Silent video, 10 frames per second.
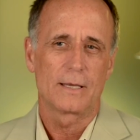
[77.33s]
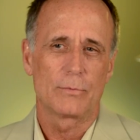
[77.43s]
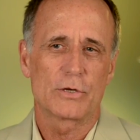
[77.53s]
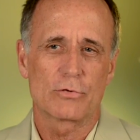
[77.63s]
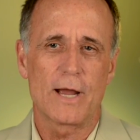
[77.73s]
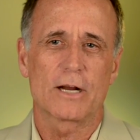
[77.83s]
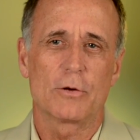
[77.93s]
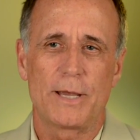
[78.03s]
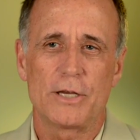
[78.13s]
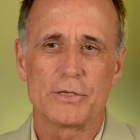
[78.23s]
And we track
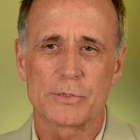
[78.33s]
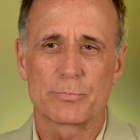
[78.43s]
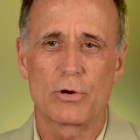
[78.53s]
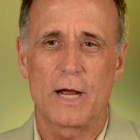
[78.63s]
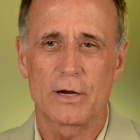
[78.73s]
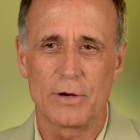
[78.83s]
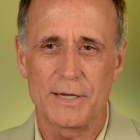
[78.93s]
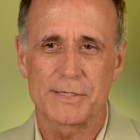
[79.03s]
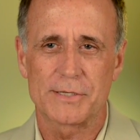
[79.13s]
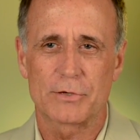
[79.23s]
our patients'
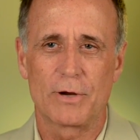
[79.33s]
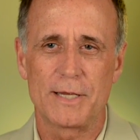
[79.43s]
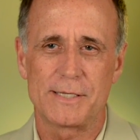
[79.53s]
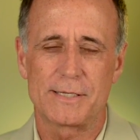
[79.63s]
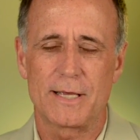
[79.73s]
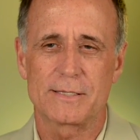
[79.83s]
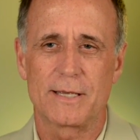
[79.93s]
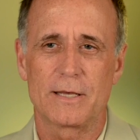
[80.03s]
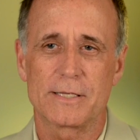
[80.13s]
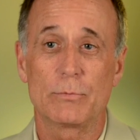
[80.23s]
progress, as crazy as that
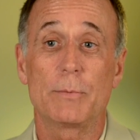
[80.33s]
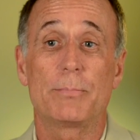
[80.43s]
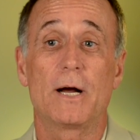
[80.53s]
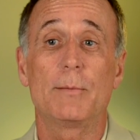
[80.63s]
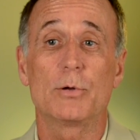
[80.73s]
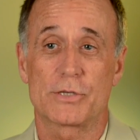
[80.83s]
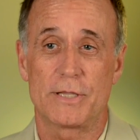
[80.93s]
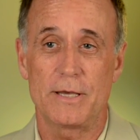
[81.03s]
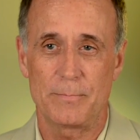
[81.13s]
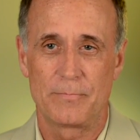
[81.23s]
sounds, and we publish
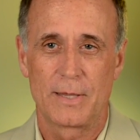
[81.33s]
them.